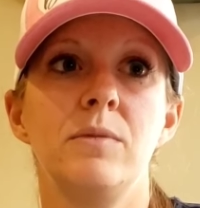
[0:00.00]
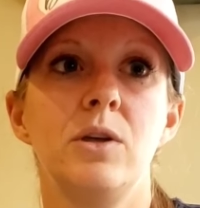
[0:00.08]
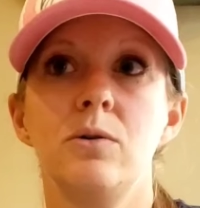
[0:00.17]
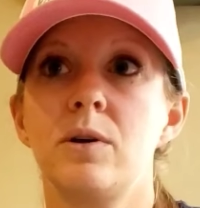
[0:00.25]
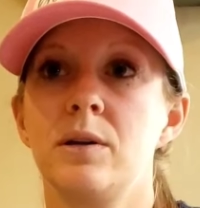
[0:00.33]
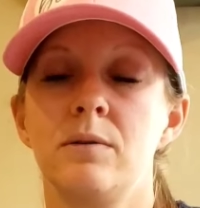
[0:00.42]

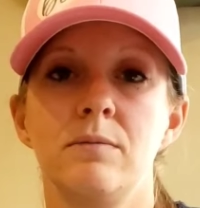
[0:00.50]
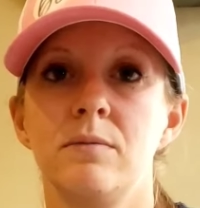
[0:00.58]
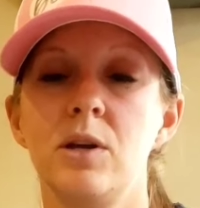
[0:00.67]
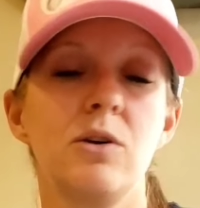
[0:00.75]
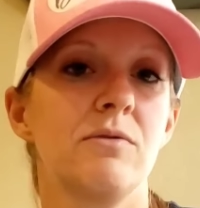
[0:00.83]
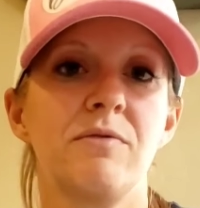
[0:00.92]
You
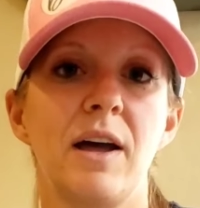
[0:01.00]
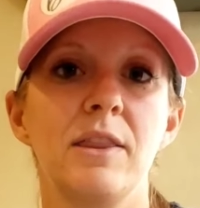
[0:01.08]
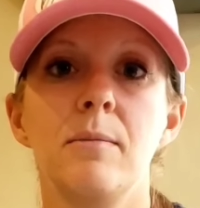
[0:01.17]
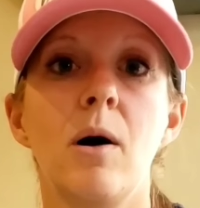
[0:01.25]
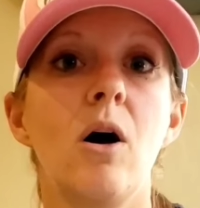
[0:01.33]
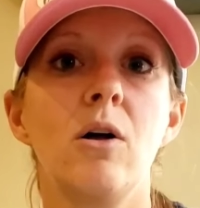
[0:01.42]
can
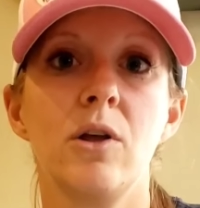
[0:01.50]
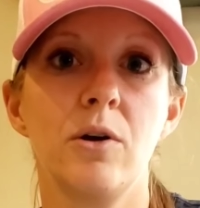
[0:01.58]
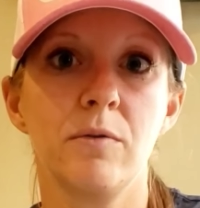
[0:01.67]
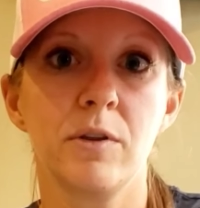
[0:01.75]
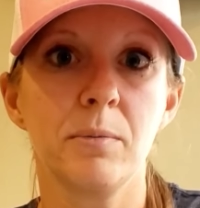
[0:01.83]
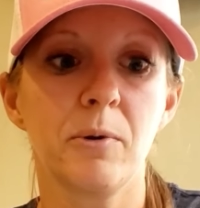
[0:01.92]
find them all
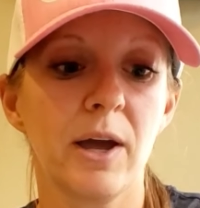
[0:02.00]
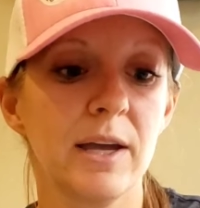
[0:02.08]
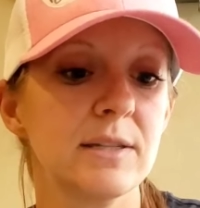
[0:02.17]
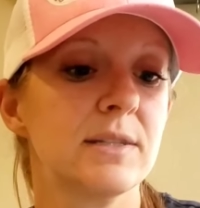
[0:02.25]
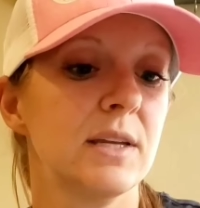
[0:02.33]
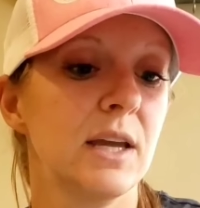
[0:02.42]
over the
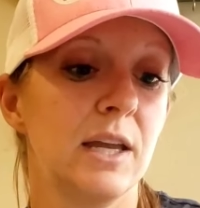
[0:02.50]
place.